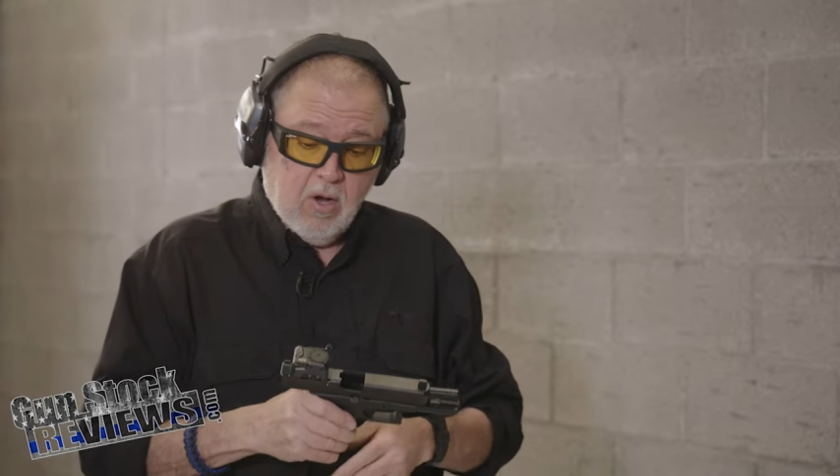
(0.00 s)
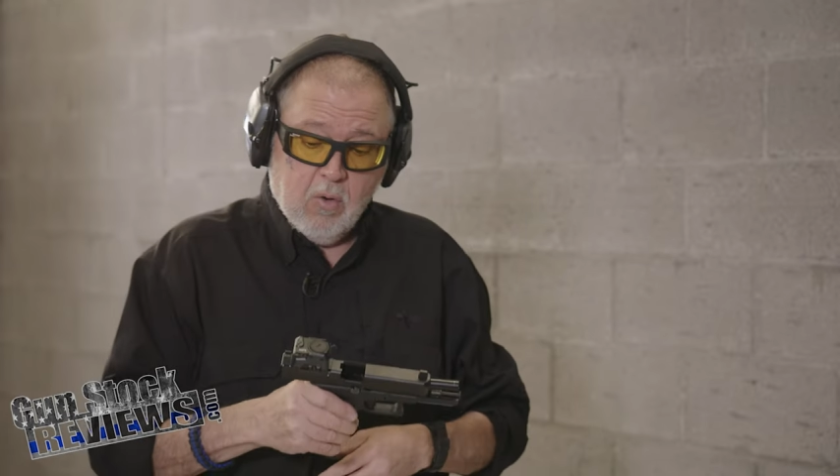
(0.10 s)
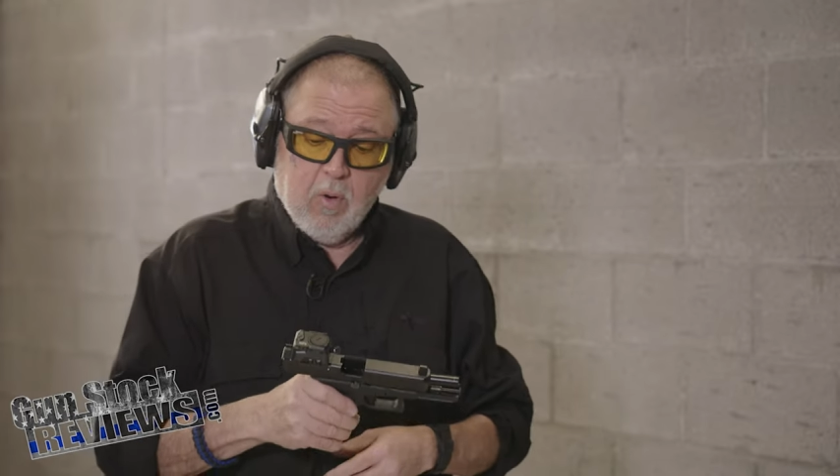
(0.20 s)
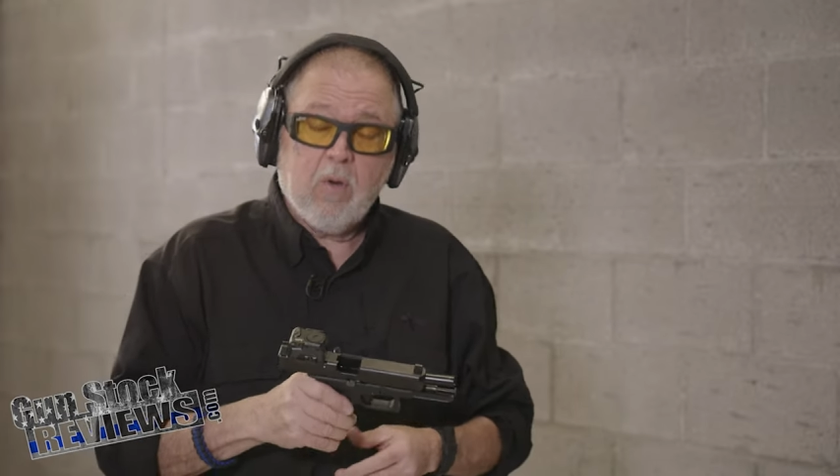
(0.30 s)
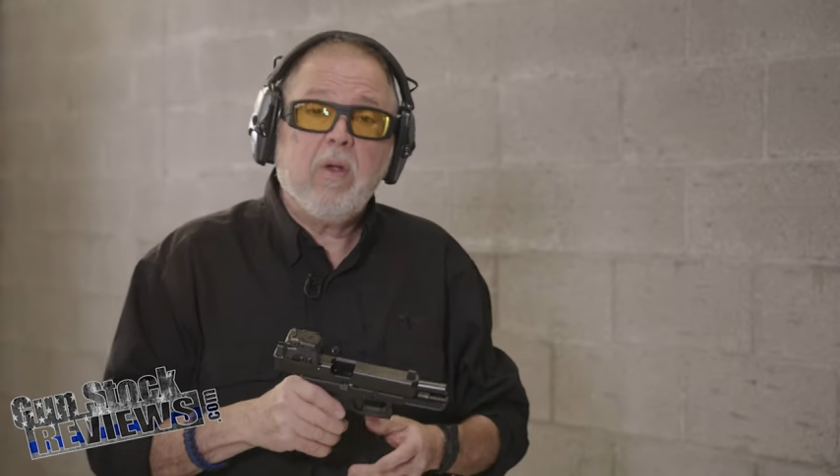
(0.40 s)

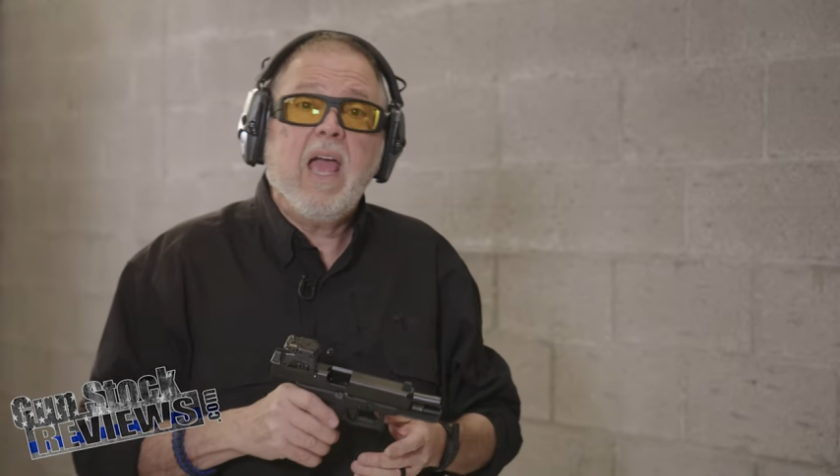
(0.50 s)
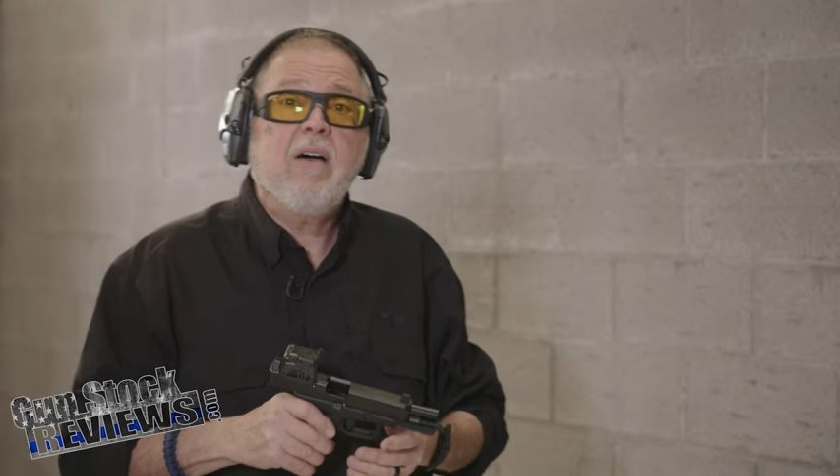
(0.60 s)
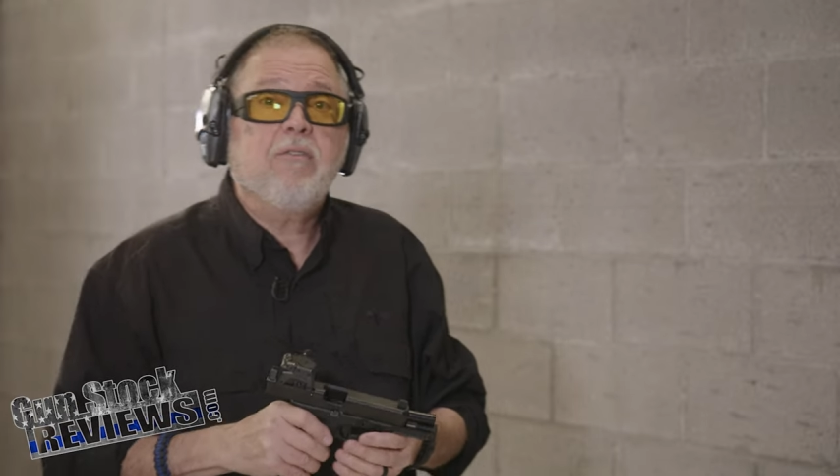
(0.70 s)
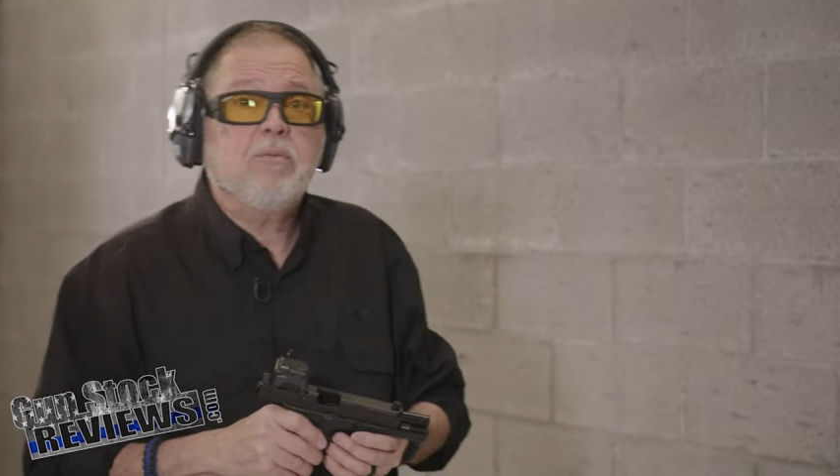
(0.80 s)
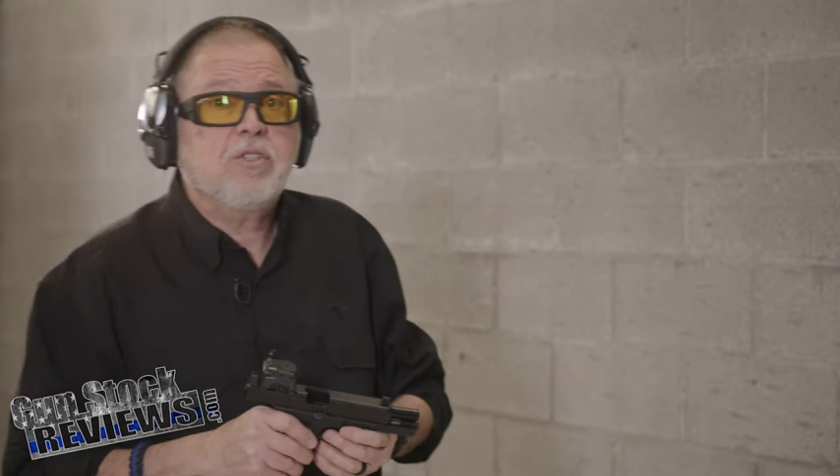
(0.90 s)
What do we
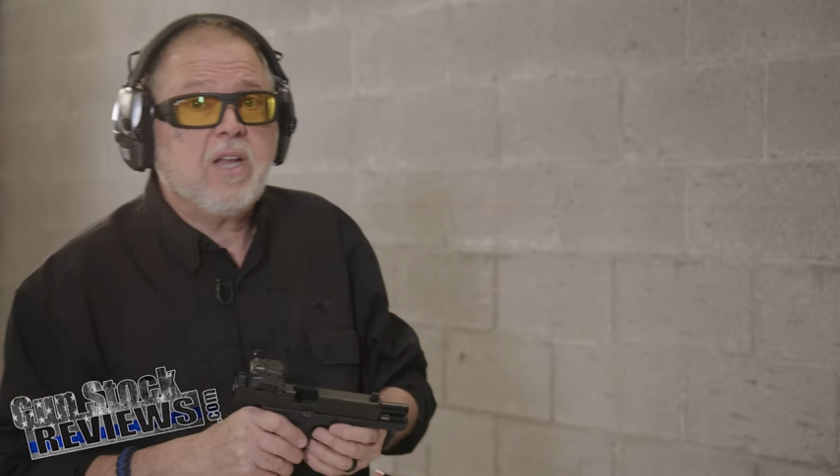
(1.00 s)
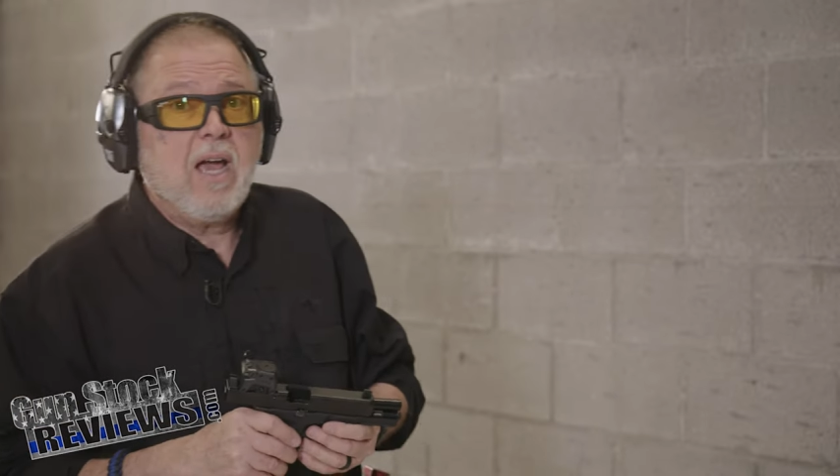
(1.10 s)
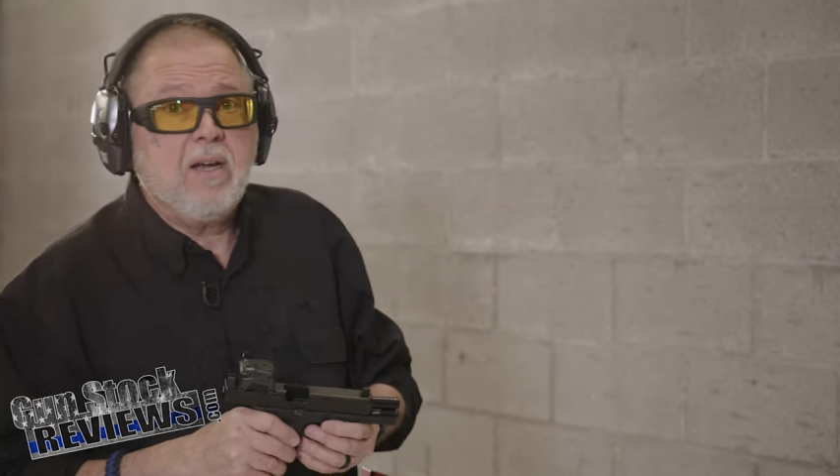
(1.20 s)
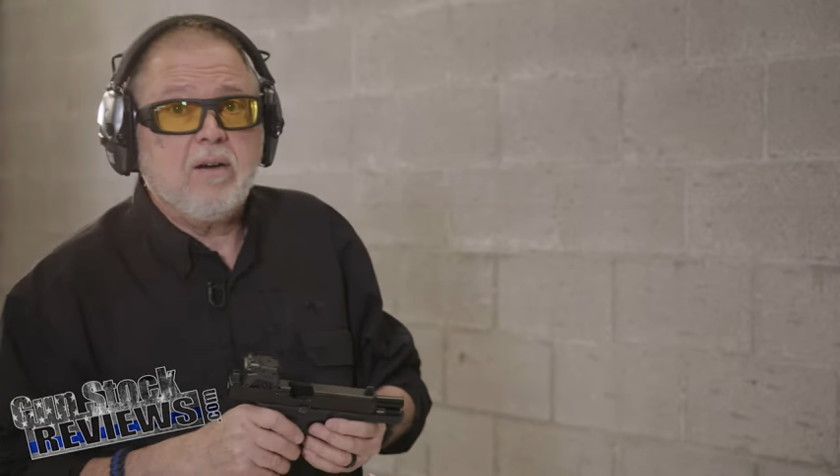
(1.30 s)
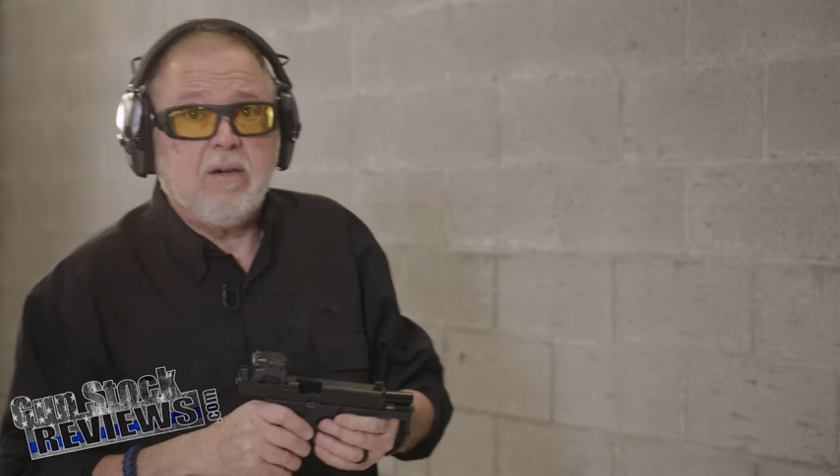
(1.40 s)
have from
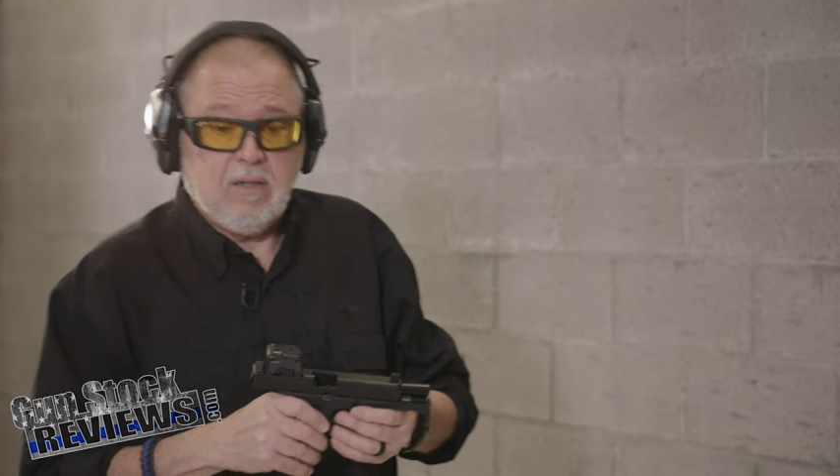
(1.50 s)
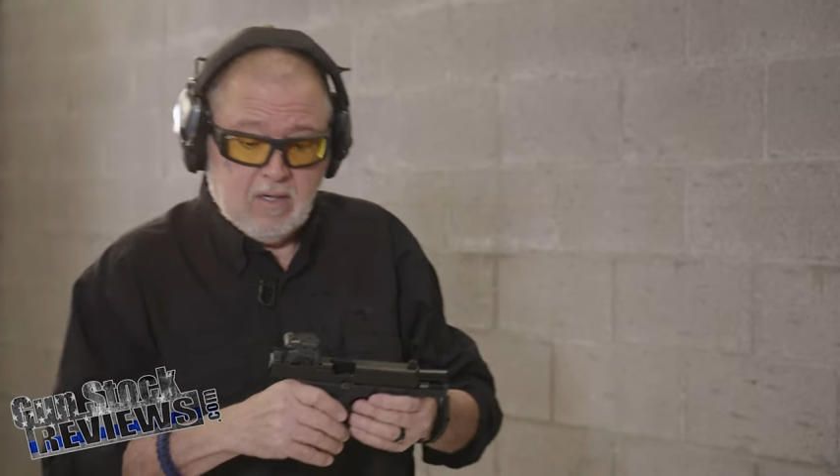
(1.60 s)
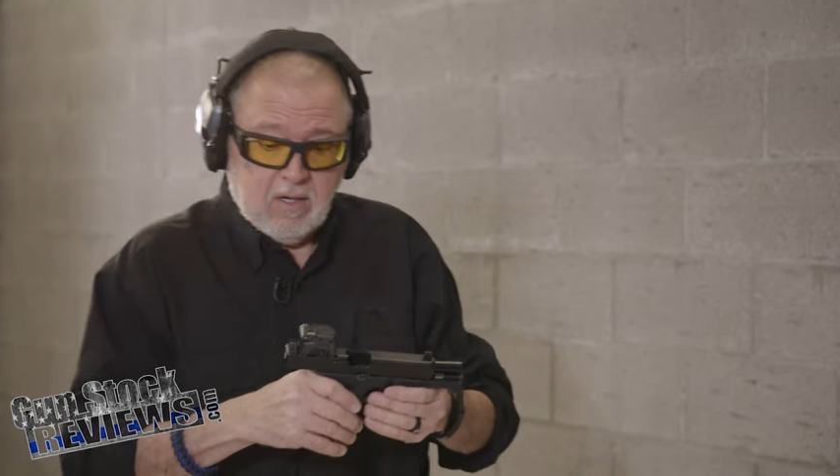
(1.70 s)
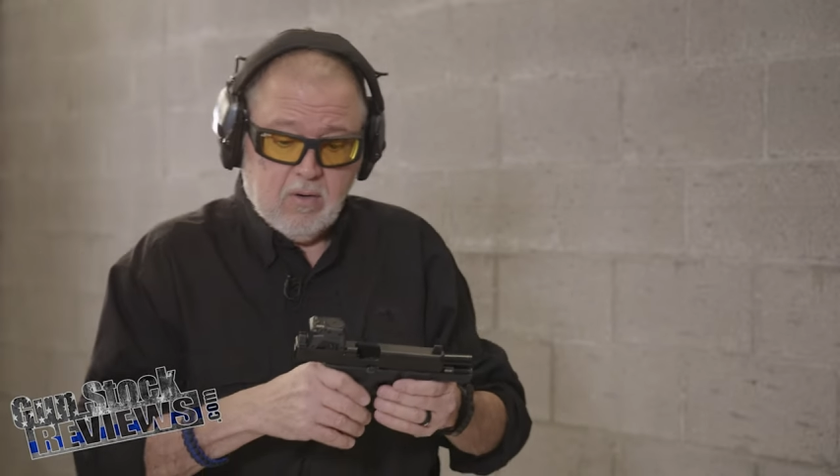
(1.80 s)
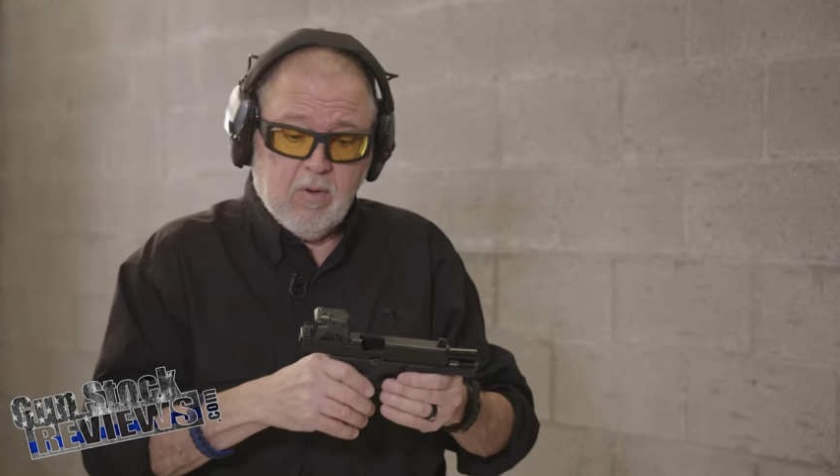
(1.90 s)
Steiner?
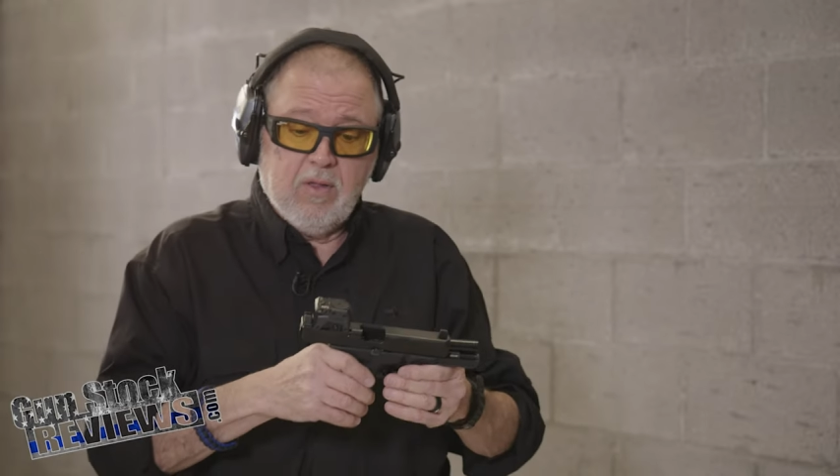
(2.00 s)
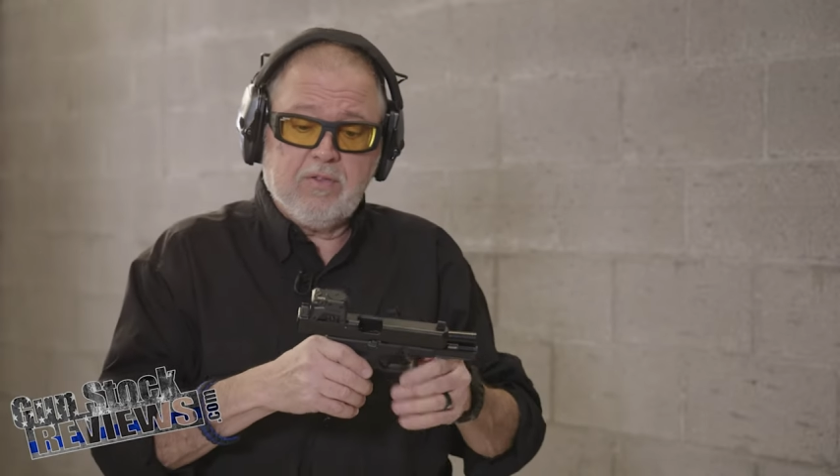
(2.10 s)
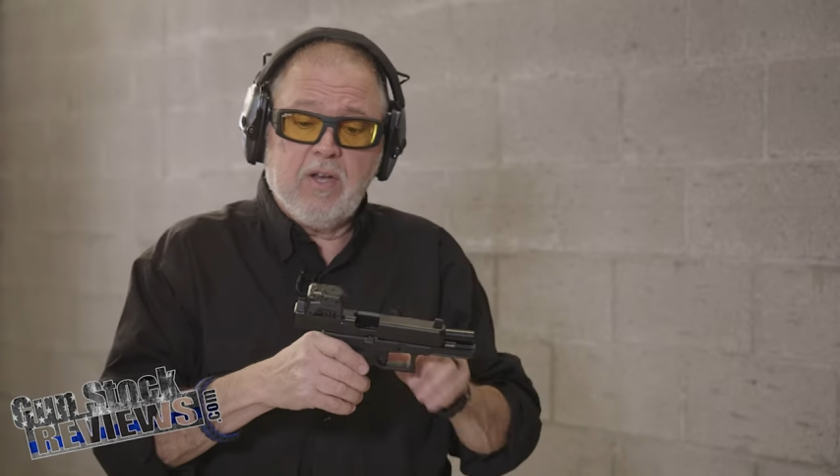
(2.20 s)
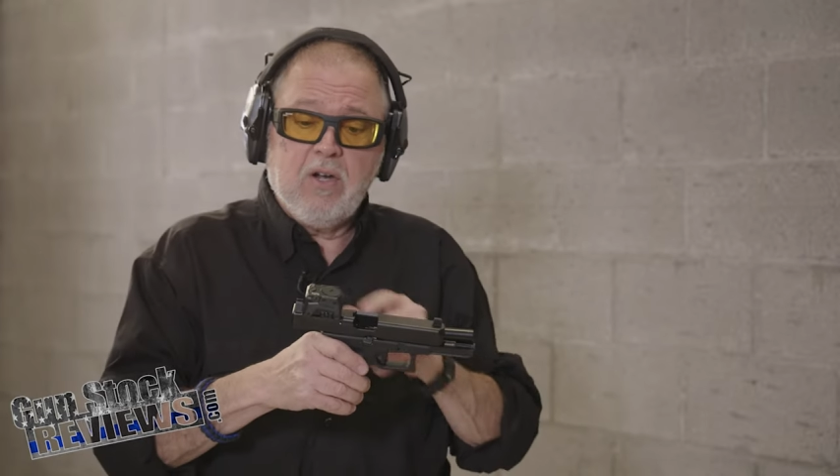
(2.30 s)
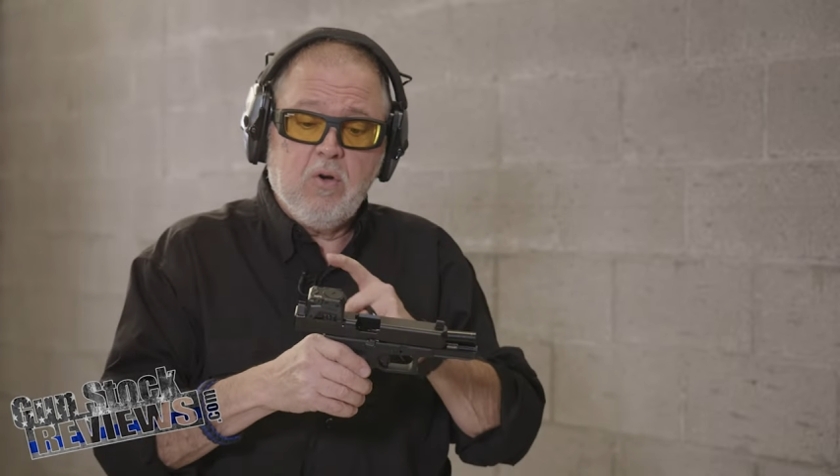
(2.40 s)
Well,
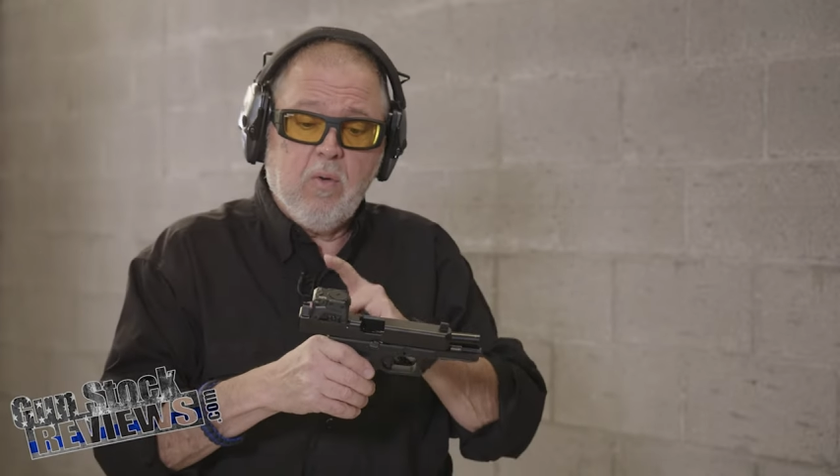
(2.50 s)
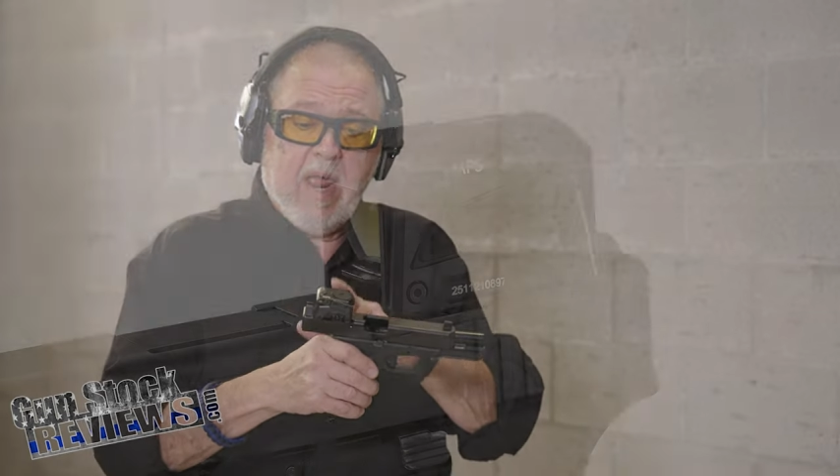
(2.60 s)
it's their new